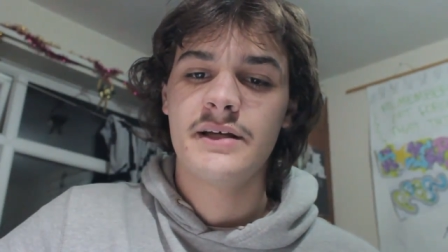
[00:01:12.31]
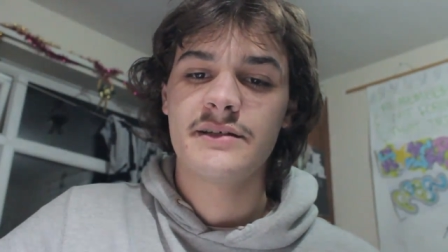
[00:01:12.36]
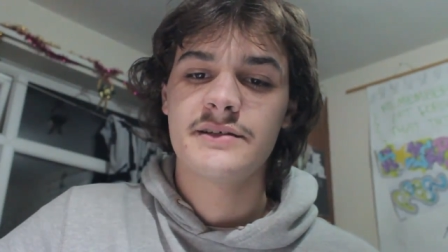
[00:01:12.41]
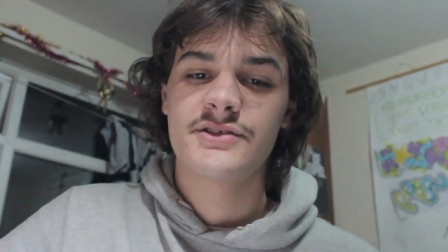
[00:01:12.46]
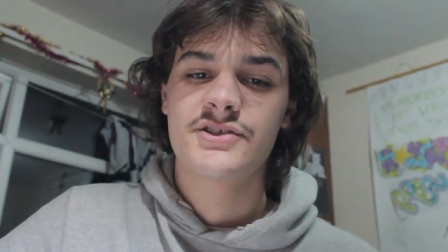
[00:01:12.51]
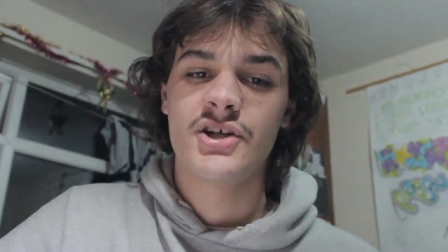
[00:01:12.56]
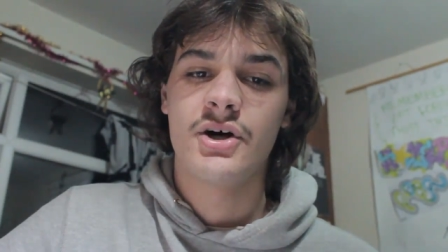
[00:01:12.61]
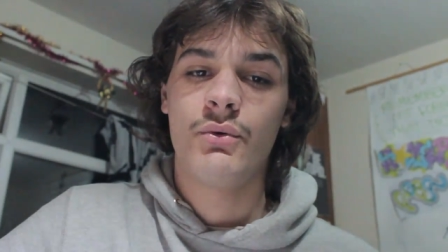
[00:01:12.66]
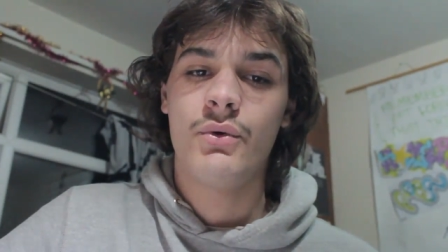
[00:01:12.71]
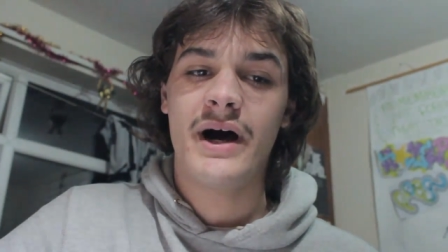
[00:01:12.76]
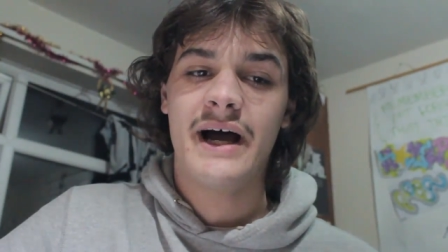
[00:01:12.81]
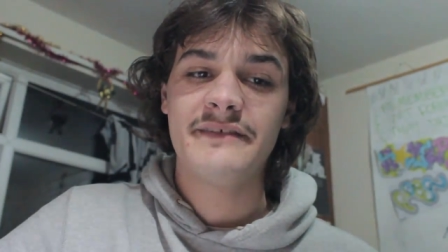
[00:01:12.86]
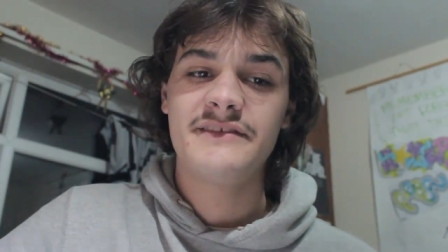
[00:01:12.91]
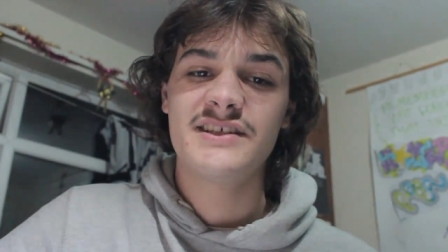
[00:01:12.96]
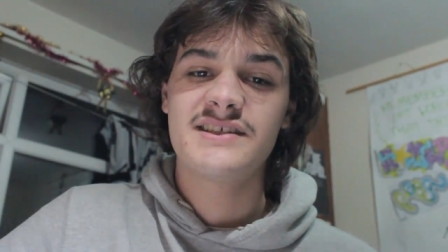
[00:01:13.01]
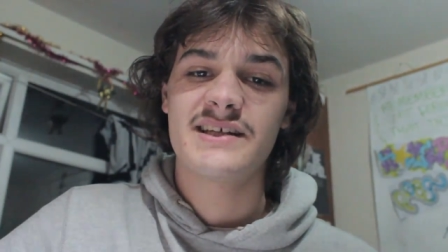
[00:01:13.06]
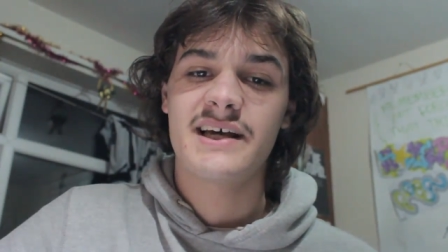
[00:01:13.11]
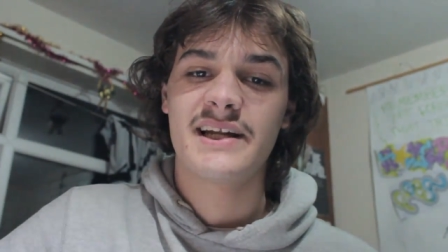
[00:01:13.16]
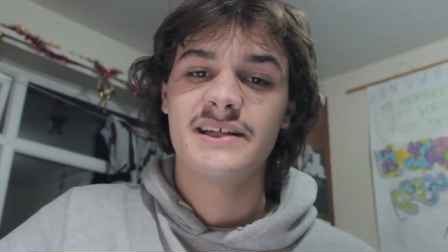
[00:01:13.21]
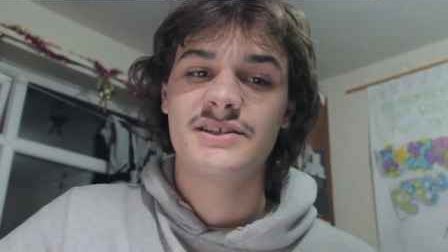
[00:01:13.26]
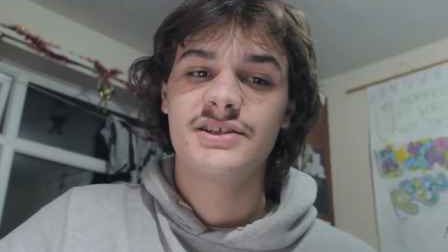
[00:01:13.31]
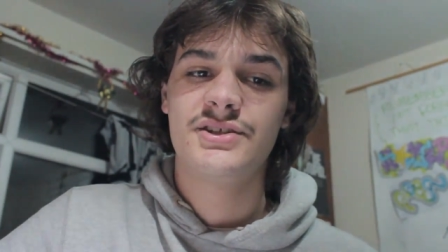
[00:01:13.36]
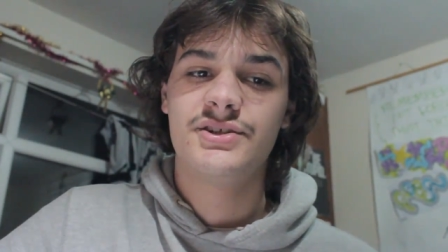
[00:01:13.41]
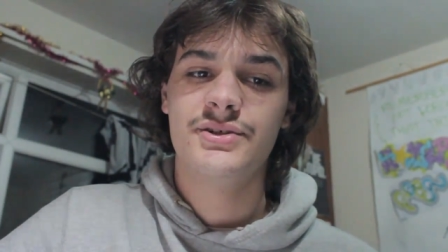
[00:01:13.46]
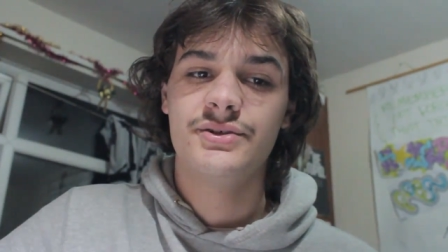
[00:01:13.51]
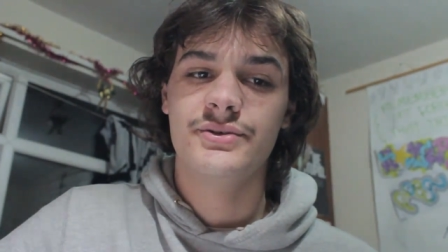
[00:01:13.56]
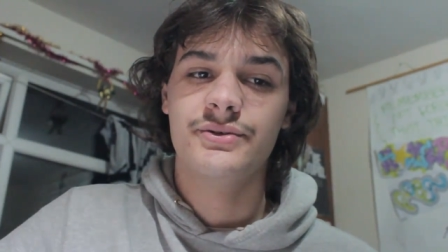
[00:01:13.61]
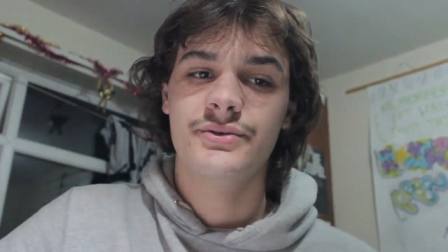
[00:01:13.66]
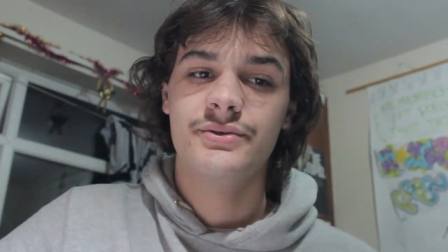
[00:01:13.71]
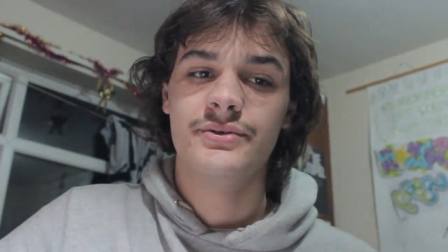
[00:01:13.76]
So what I've decided to
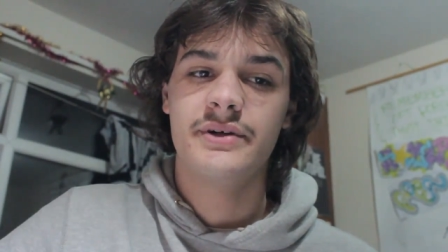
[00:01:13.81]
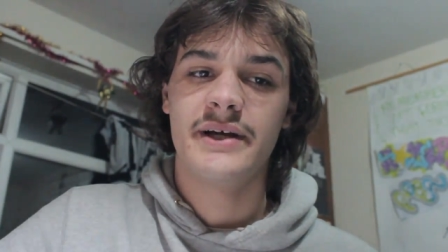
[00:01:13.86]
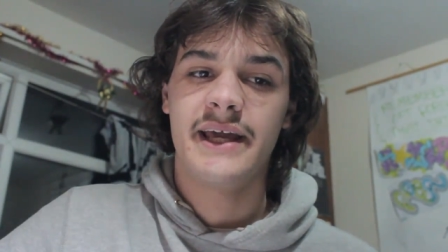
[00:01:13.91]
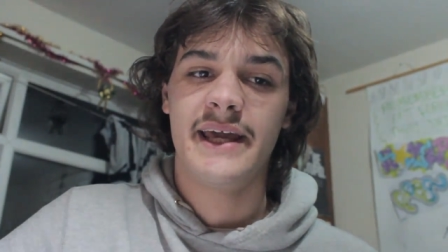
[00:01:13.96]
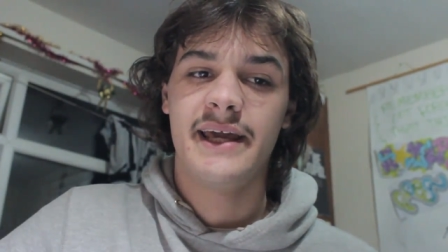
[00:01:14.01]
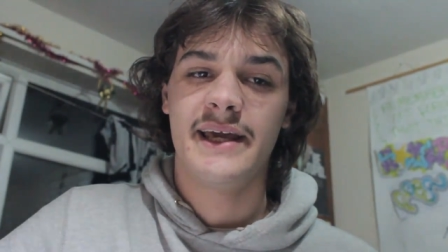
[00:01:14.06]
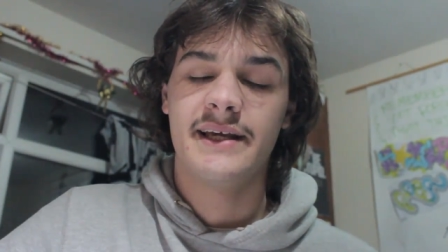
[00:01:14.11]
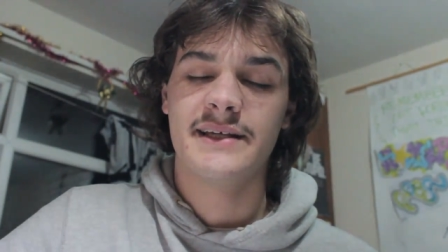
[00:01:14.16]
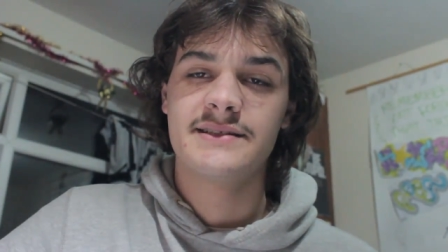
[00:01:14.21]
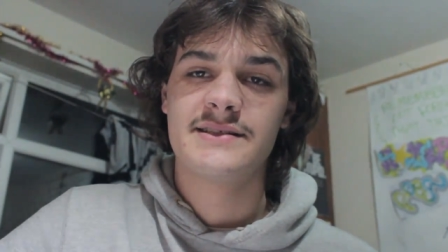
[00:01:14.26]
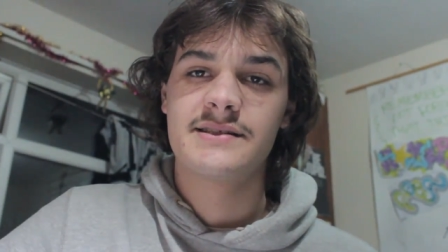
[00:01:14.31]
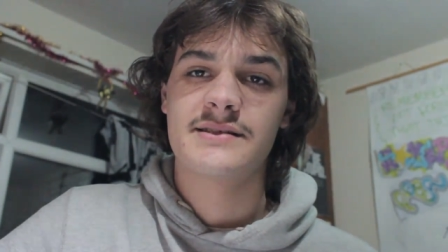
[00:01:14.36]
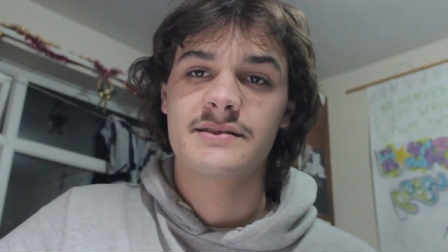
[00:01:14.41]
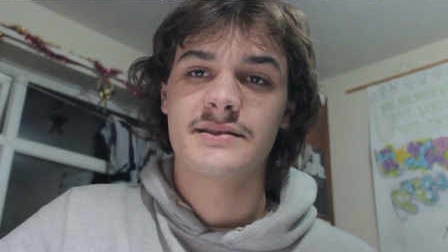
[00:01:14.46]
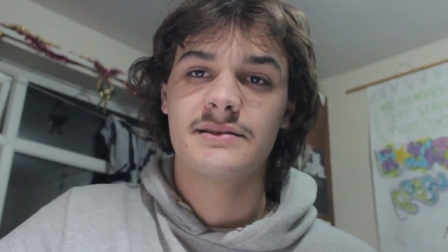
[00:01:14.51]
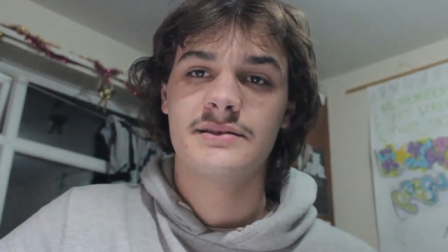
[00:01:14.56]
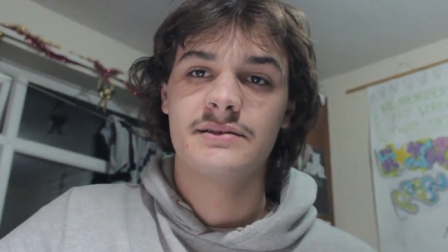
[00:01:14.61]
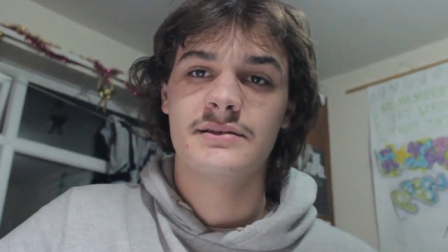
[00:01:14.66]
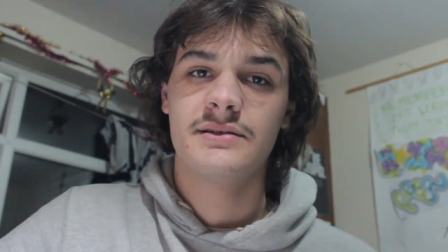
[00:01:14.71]
do is